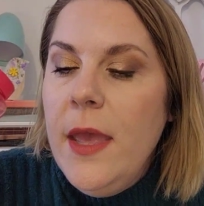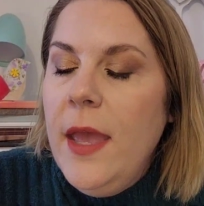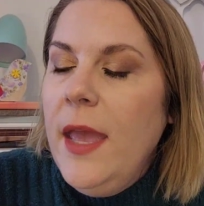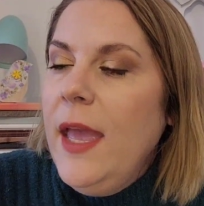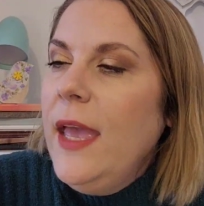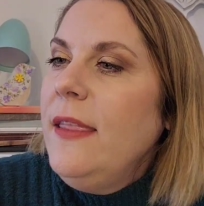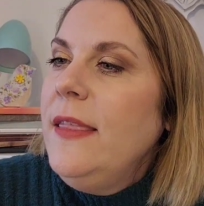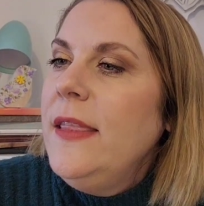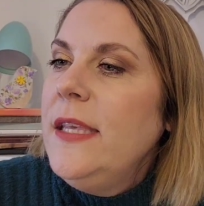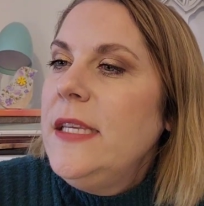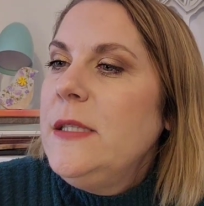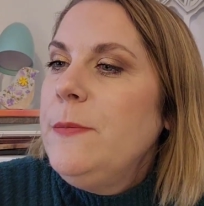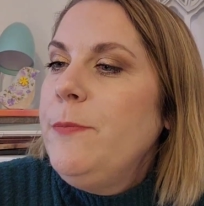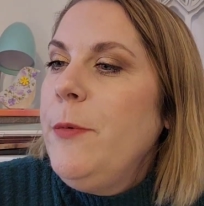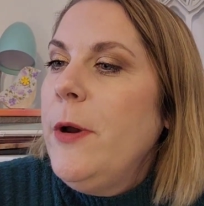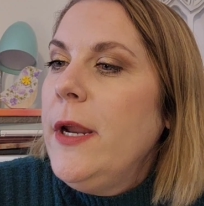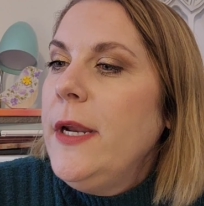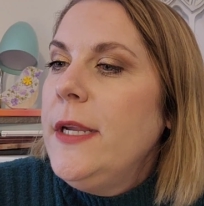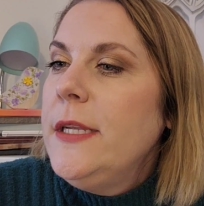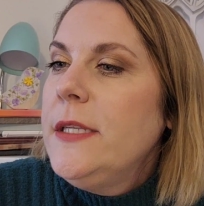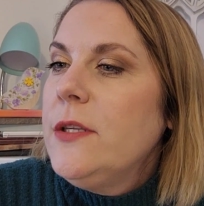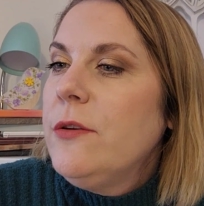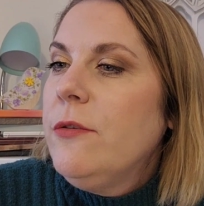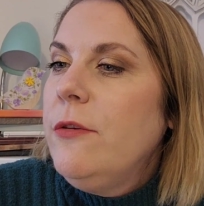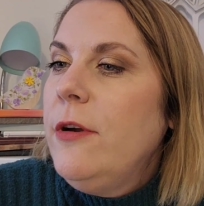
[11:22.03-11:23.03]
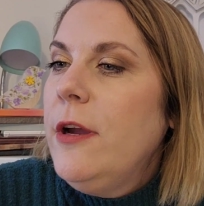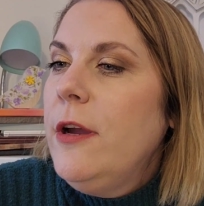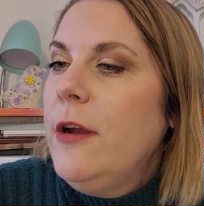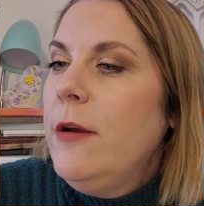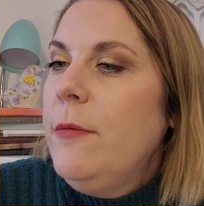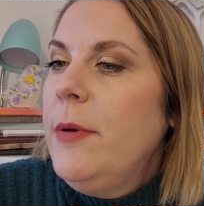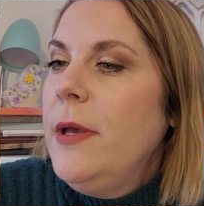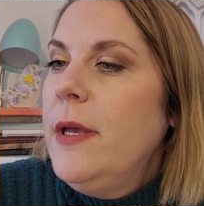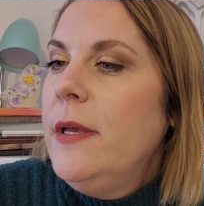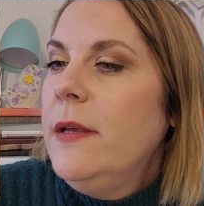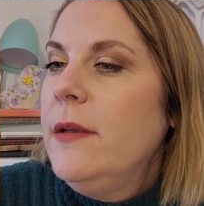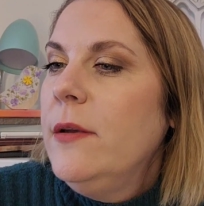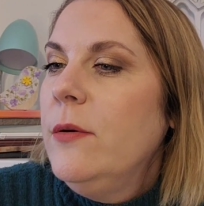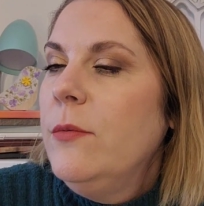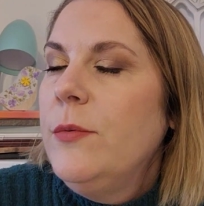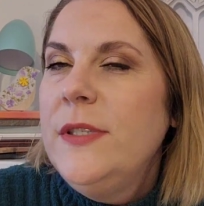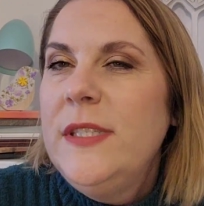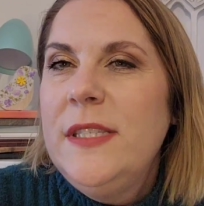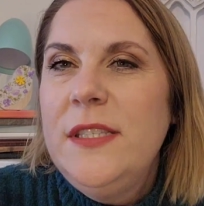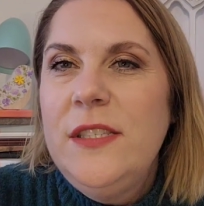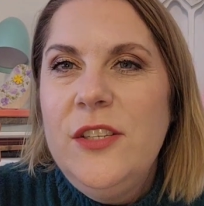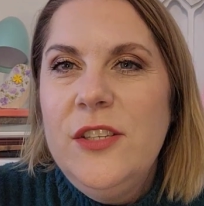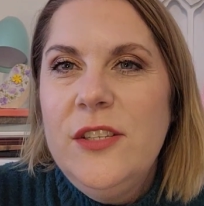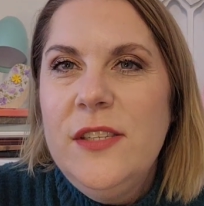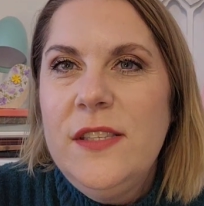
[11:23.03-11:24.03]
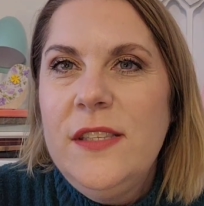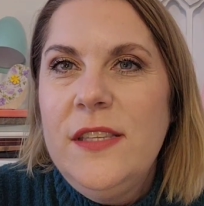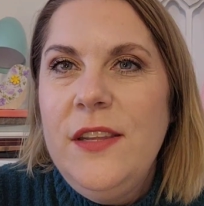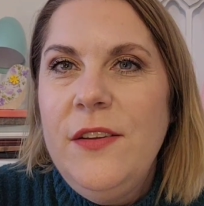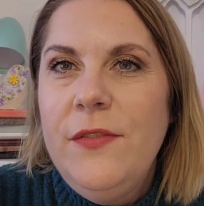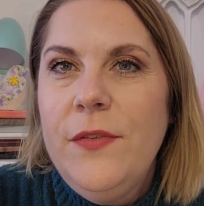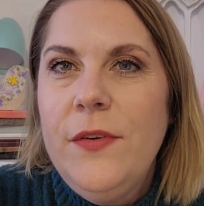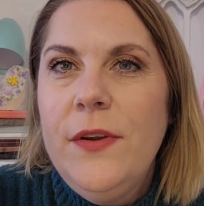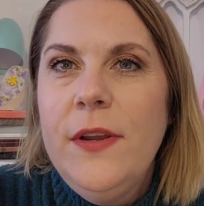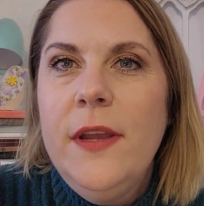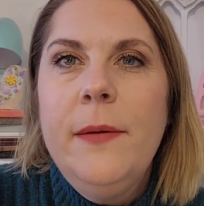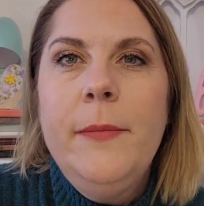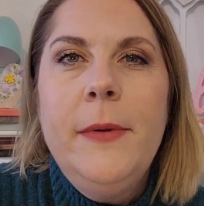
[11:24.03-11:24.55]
And this body scrub was just different.